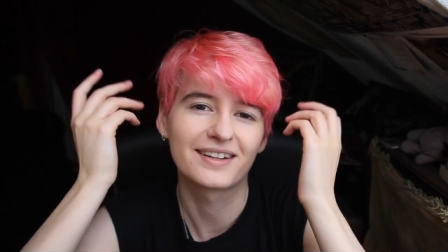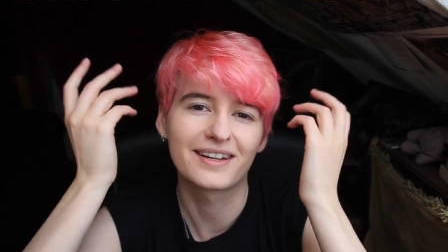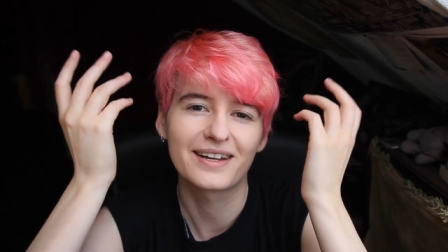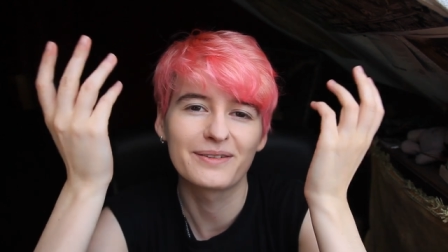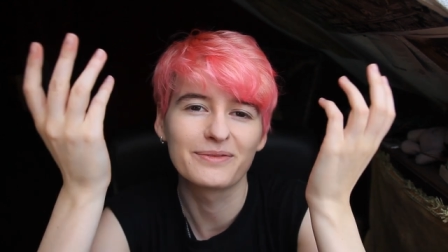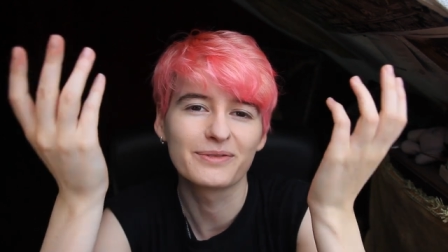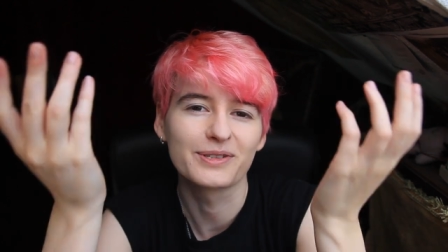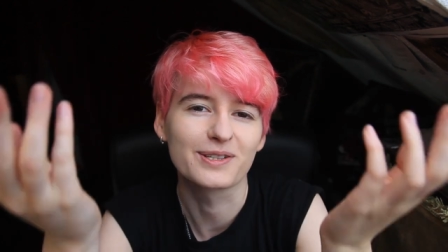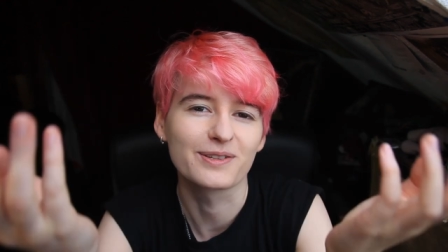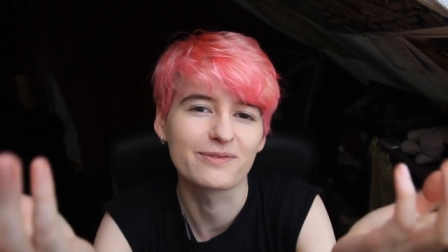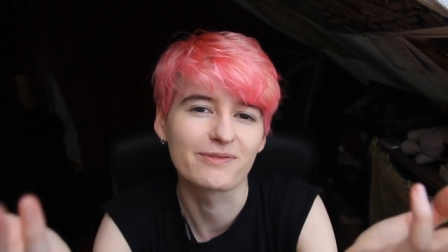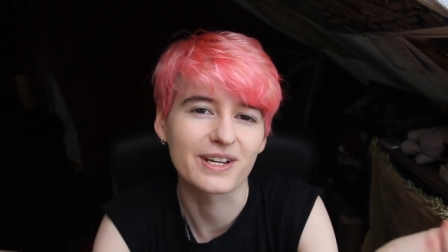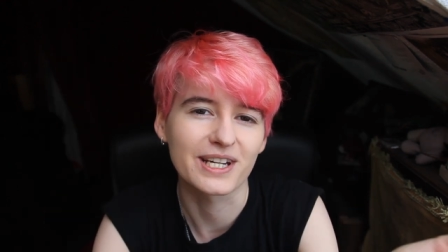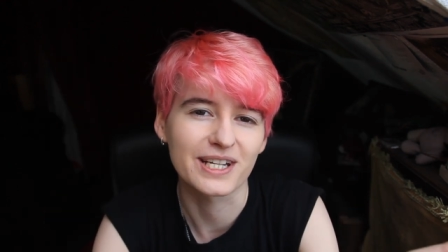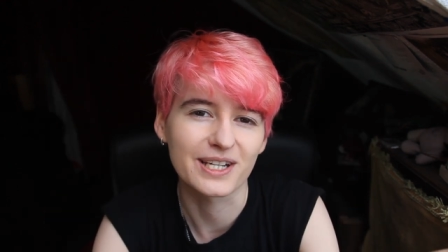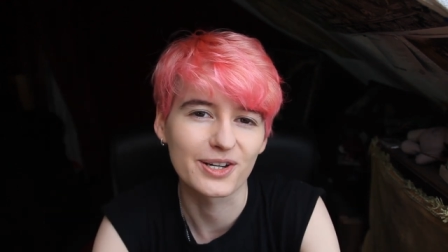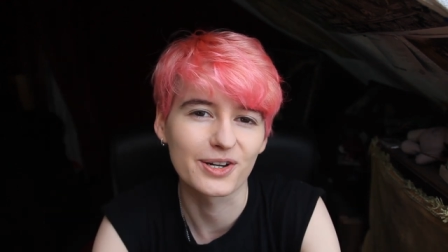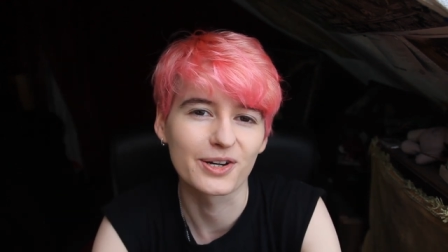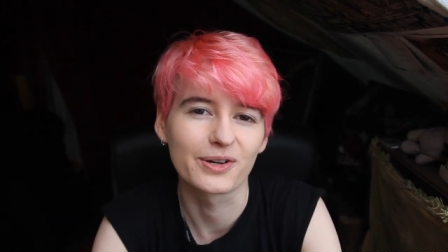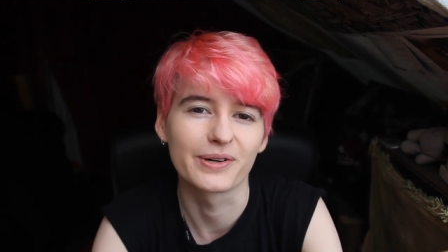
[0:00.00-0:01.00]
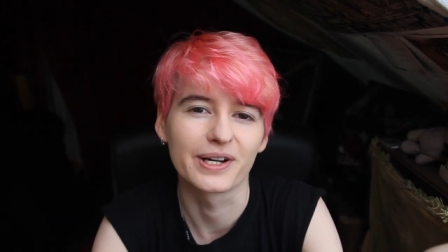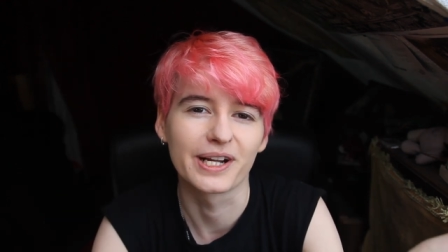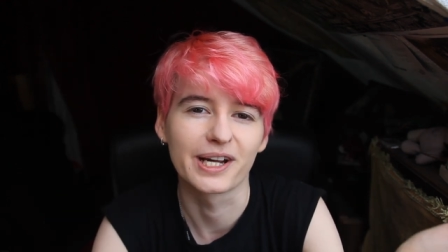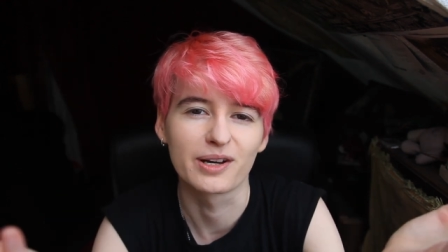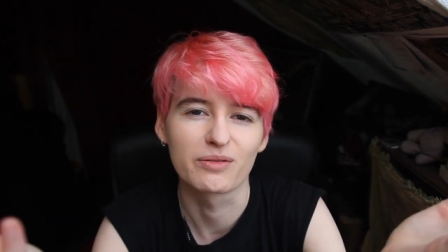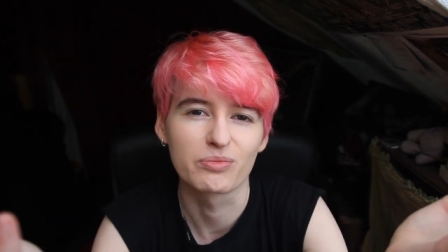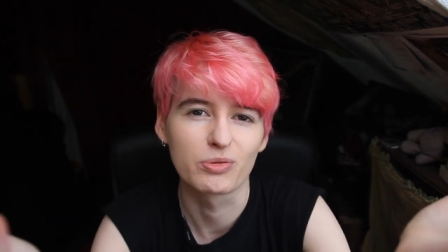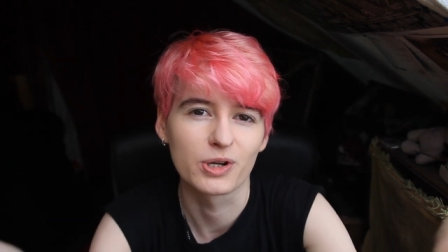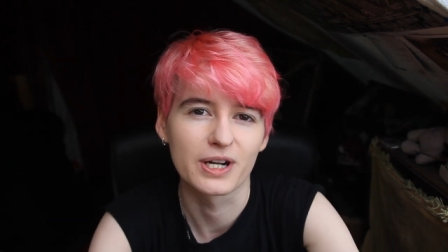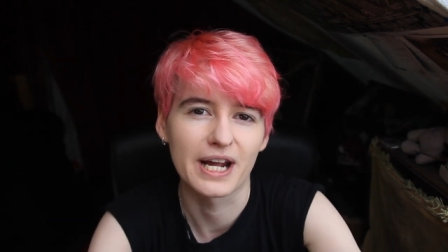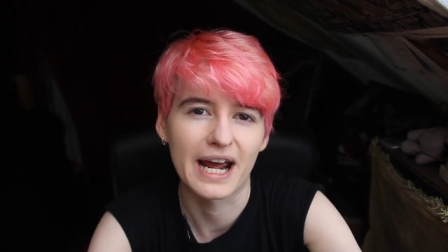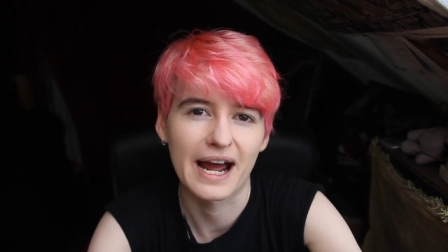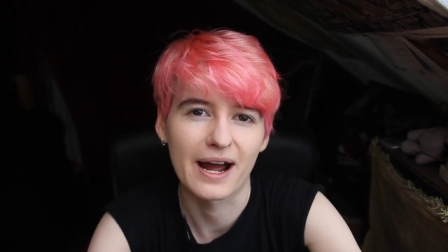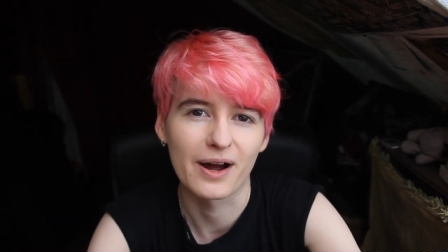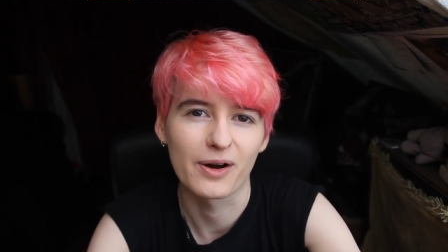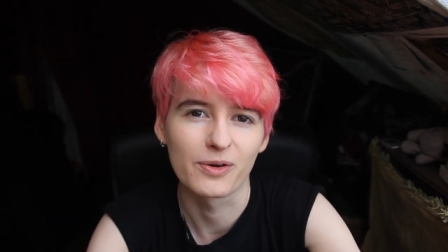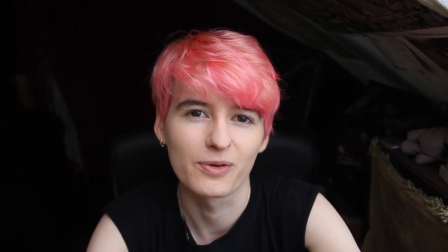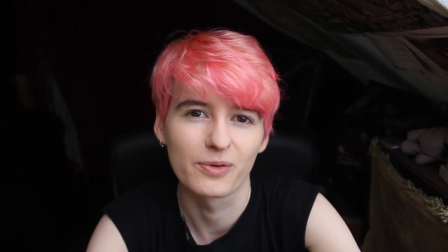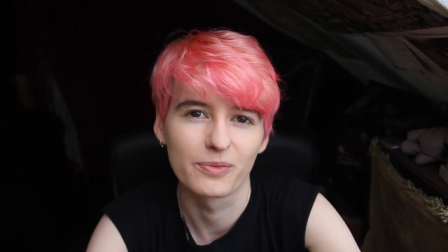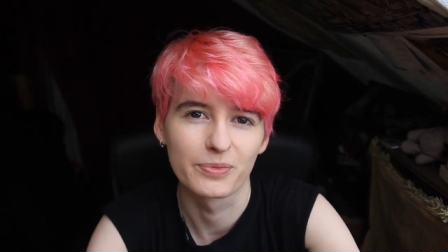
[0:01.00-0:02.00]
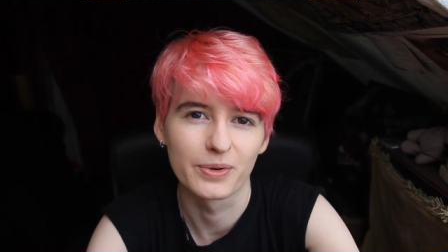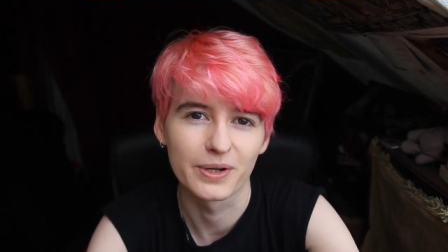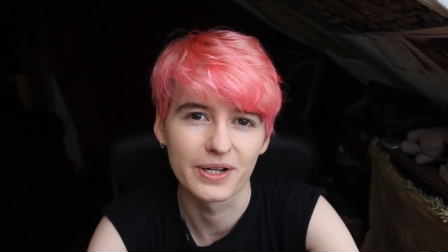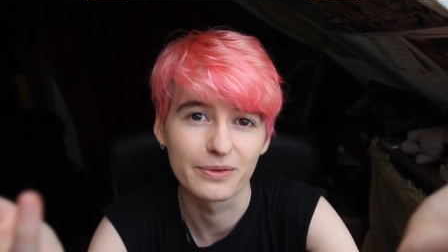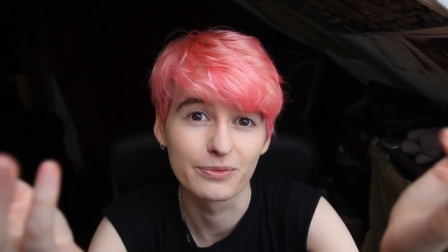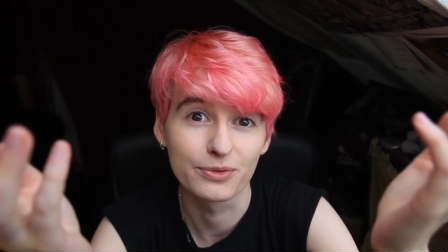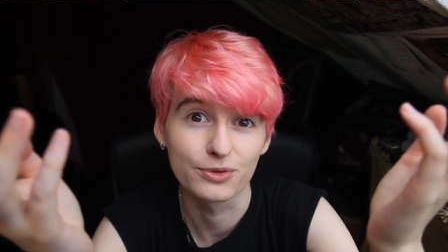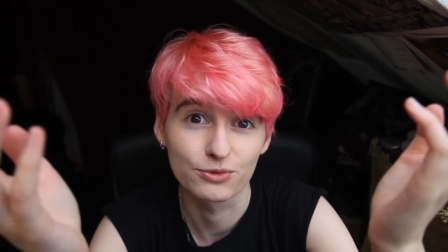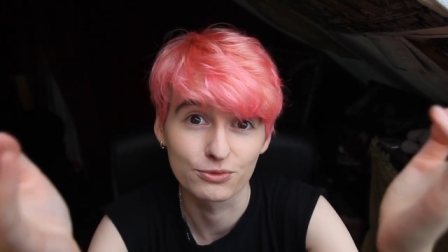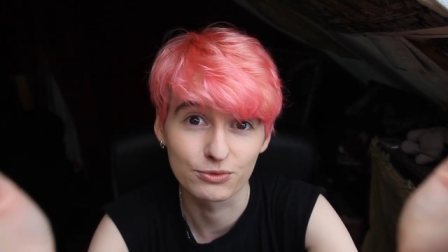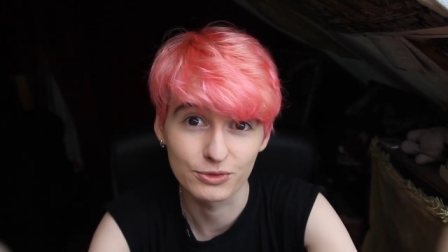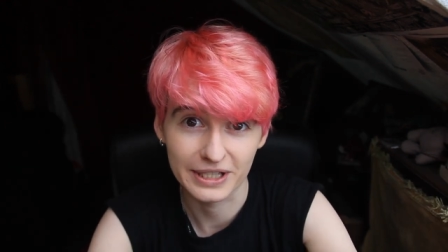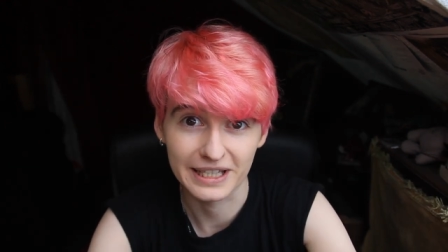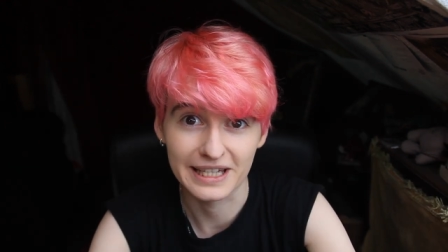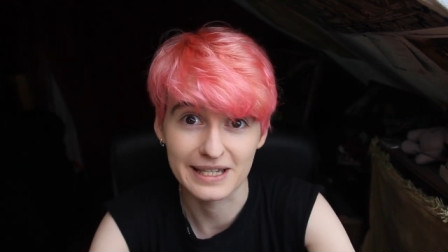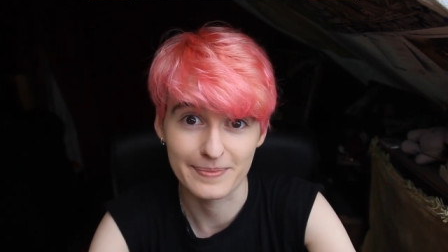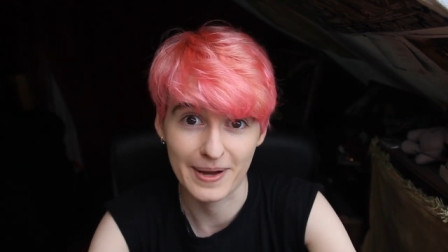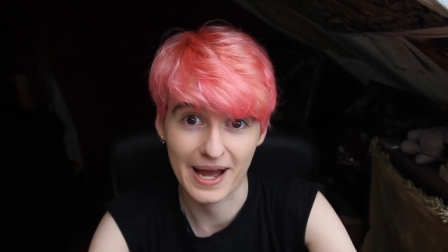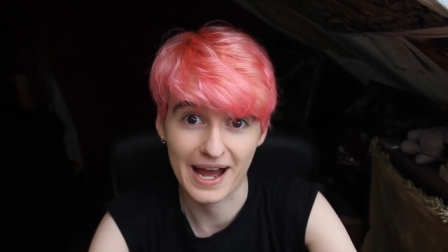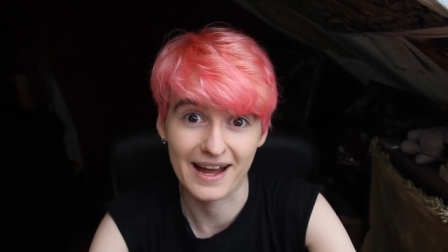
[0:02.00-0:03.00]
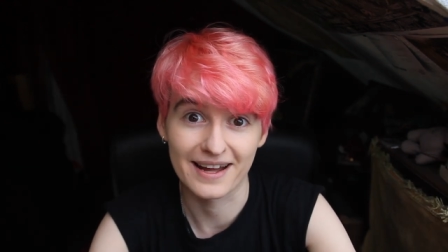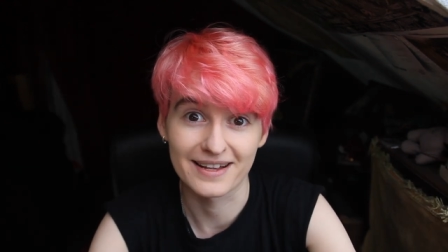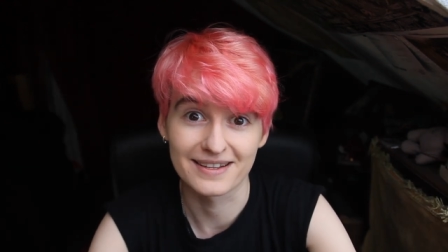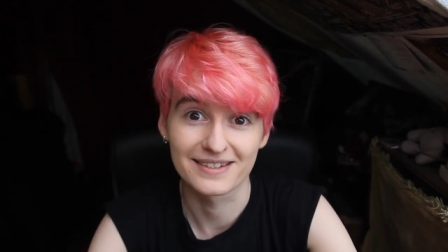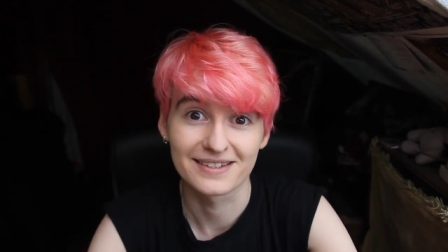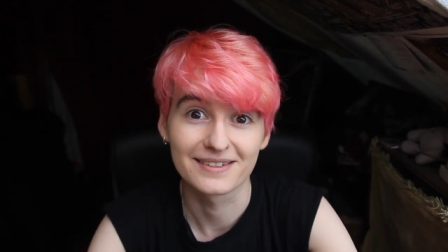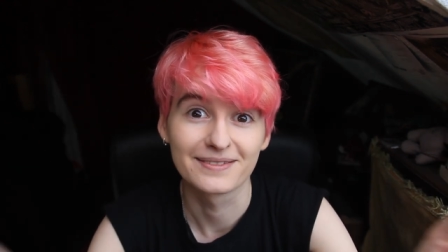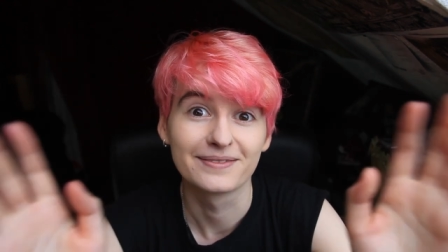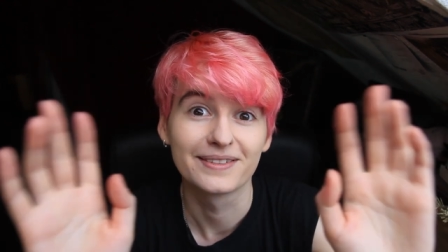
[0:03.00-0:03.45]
it was a video and I could put it out, but it was really bad.